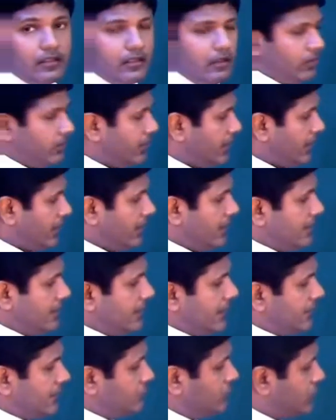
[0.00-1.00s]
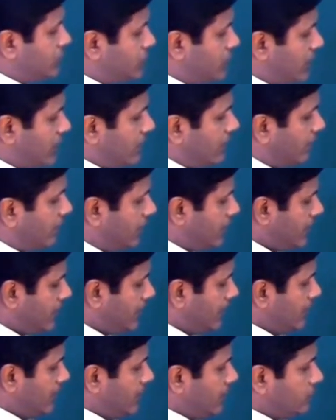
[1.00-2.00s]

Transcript: Okay? Next to each other, right?